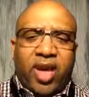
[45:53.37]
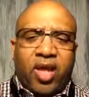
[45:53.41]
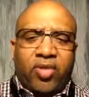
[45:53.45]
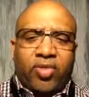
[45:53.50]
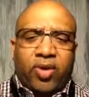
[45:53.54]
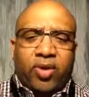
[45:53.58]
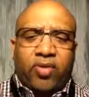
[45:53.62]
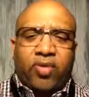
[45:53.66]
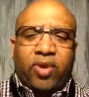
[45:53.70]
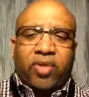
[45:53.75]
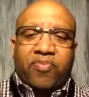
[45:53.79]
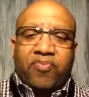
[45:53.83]

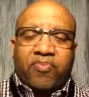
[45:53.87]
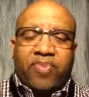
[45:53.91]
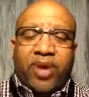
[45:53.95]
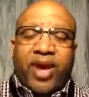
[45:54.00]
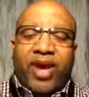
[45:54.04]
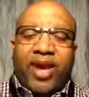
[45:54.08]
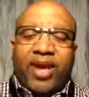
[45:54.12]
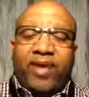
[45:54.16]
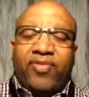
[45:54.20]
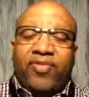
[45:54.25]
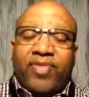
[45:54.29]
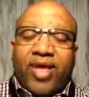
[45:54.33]
that are in
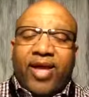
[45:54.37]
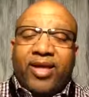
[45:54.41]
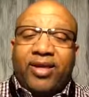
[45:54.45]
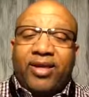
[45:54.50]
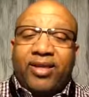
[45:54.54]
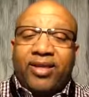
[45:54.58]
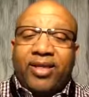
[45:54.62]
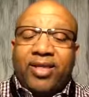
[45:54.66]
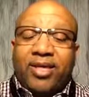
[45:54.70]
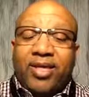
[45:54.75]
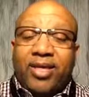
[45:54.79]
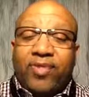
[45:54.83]
pain, that
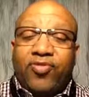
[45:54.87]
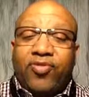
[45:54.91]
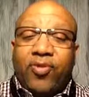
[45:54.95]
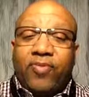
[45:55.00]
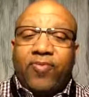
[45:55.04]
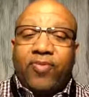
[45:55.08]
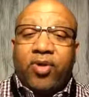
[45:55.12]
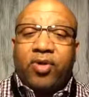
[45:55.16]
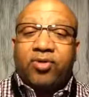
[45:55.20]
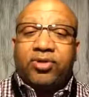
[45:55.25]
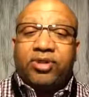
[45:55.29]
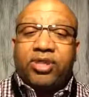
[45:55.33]
need the
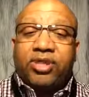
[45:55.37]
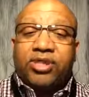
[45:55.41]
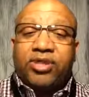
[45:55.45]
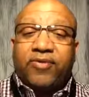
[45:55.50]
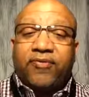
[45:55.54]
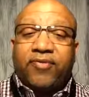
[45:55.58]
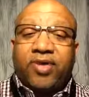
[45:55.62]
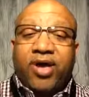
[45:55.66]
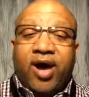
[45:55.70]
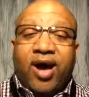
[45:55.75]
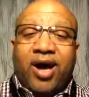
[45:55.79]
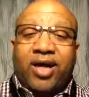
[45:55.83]
mercies
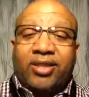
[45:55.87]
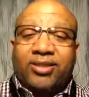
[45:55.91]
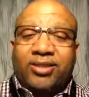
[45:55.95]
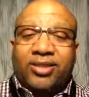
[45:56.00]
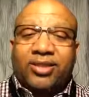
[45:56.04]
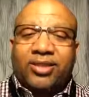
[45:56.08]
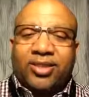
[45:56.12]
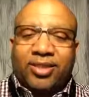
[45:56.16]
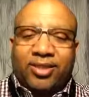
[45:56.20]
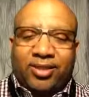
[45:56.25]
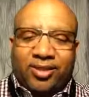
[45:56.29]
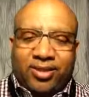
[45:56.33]
of God to
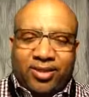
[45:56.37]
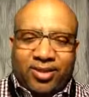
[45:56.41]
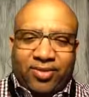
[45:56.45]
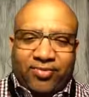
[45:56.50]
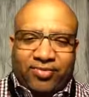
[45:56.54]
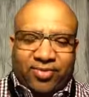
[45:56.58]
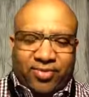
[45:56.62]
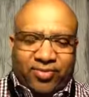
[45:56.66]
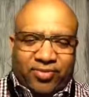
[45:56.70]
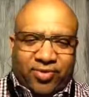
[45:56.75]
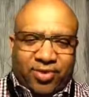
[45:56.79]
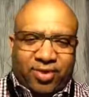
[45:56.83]

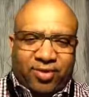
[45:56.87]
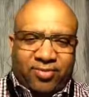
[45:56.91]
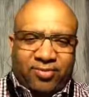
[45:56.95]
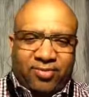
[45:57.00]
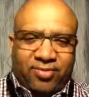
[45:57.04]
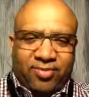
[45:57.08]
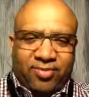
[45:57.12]
deliver them,